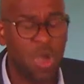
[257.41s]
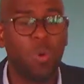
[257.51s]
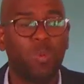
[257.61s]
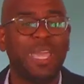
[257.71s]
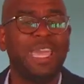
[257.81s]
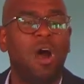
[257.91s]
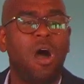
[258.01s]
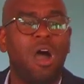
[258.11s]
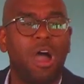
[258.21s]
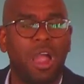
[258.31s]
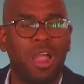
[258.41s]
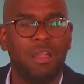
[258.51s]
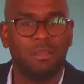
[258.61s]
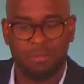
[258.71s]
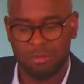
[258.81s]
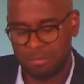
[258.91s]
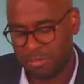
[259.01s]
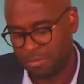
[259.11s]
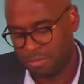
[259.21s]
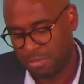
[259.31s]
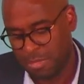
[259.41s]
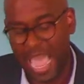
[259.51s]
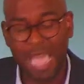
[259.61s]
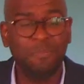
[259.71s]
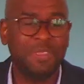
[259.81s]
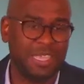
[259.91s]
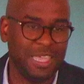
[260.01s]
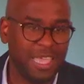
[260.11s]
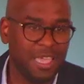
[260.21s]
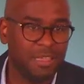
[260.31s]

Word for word: We are empty.